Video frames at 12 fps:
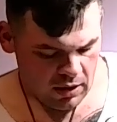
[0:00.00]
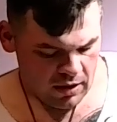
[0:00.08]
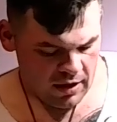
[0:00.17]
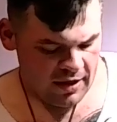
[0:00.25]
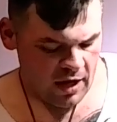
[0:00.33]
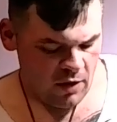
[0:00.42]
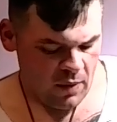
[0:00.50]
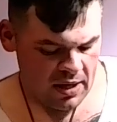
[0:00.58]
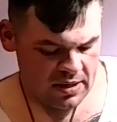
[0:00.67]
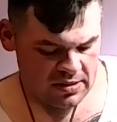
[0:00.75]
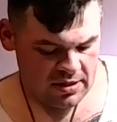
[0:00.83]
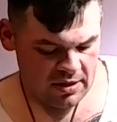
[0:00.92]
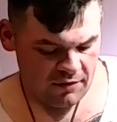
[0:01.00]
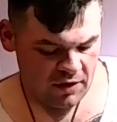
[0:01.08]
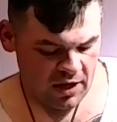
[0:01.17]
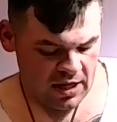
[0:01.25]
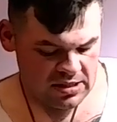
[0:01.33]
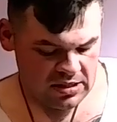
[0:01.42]
They then went to
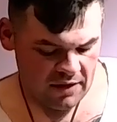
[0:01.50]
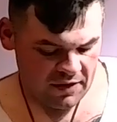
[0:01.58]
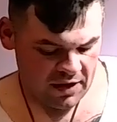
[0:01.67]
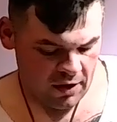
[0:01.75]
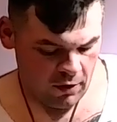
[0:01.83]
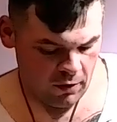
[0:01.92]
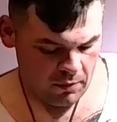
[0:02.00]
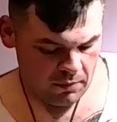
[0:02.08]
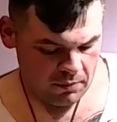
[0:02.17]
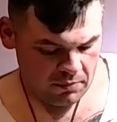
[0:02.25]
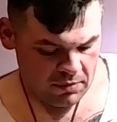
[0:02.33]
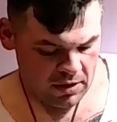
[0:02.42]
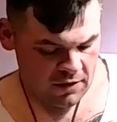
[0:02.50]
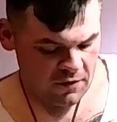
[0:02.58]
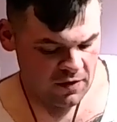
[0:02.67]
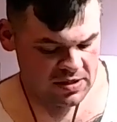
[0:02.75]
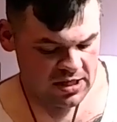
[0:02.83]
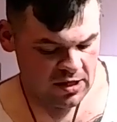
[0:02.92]
Freya's lovely home, and the
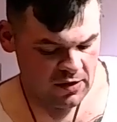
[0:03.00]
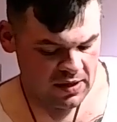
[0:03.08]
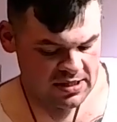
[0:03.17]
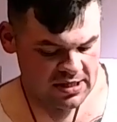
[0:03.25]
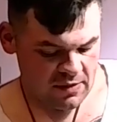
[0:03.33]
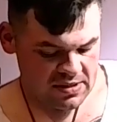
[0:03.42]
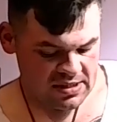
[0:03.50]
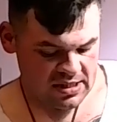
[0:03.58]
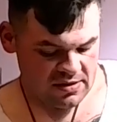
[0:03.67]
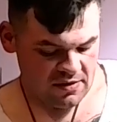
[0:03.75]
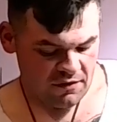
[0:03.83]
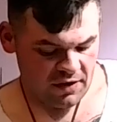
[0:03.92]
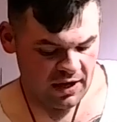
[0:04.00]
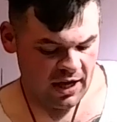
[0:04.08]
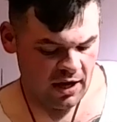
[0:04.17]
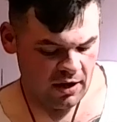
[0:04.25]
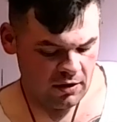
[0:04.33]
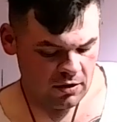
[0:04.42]
first thing Loki said was this:
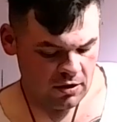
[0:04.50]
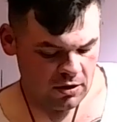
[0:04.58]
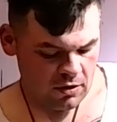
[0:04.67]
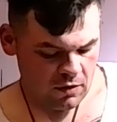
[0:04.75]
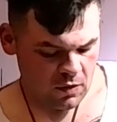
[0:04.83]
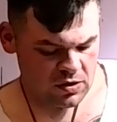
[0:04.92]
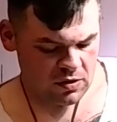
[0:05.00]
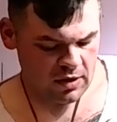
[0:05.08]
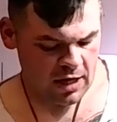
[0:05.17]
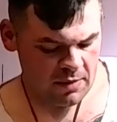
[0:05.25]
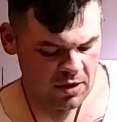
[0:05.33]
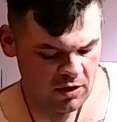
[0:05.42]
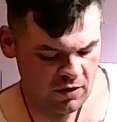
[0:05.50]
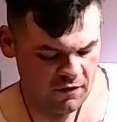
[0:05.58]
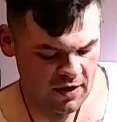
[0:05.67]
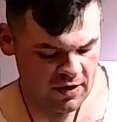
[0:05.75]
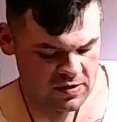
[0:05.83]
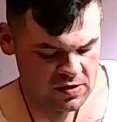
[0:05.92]
"Freya, would you lend me your
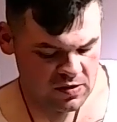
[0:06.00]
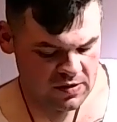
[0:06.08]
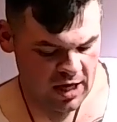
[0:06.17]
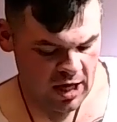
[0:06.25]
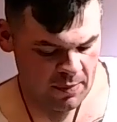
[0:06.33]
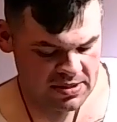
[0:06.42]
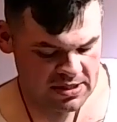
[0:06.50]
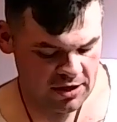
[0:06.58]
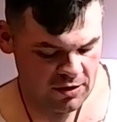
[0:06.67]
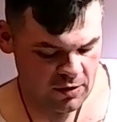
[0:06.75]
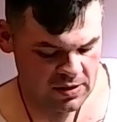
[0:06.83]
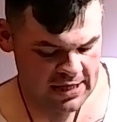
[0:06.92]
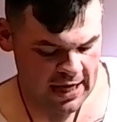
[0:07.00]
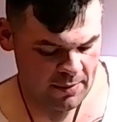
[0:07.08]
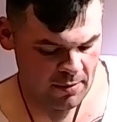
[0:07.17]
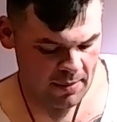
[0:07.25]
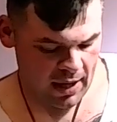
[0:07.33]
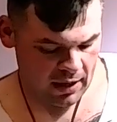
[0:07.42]
feather suit to help us get Thor's hammer
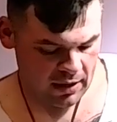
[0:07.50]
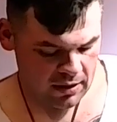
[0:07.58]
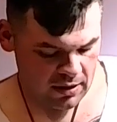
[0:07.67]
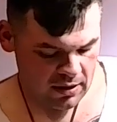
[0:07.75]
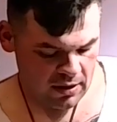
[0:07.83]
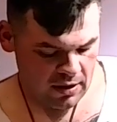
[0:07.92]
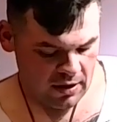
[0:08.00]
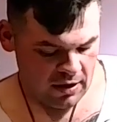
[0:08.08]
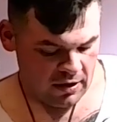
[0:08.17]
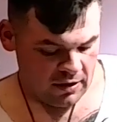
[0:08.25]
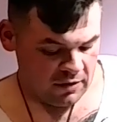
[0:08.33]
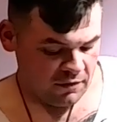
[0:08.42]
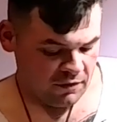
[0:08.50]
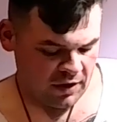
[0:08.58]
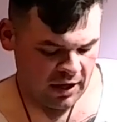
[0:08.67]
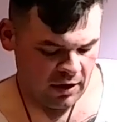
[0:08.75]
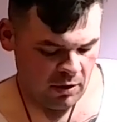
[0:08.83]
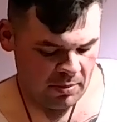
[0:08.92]
back?"
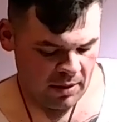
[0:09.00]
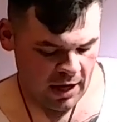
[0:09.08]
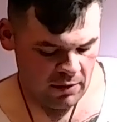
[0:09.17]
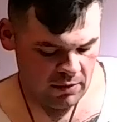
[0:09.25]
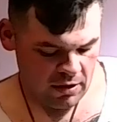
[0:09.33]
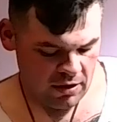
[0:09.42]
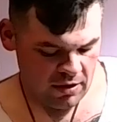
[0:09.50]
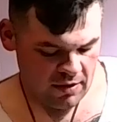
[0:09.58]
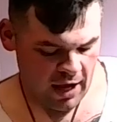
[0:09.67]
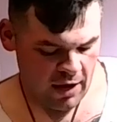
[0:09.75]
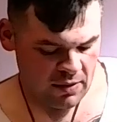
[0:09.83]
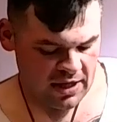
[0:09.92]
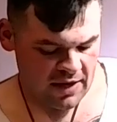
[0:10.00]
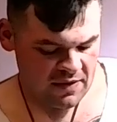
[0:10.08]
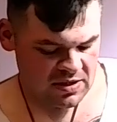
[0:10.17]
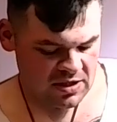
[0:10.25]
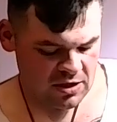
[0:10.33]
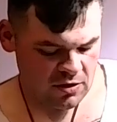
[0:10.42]
Freya replied with, "I would give
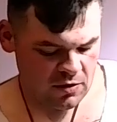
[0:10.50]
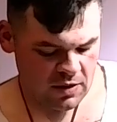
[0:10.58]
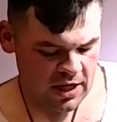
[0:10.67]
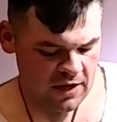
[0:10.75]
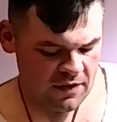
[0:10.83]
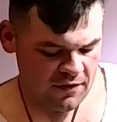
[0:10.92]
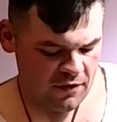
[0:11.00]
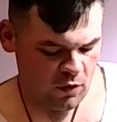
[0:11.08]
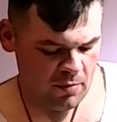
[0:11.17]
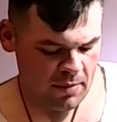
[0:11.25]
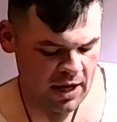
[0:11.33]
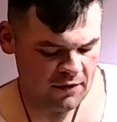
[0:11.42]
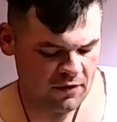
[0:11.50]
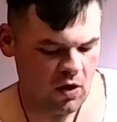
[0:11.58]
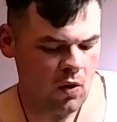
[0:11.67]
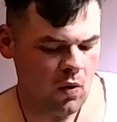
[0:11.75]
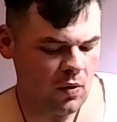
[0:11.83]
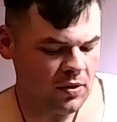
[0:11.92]
it to you even if it were made of
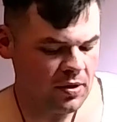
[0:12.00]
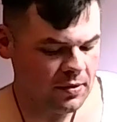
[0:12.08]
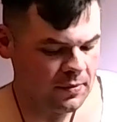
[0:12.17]
gold.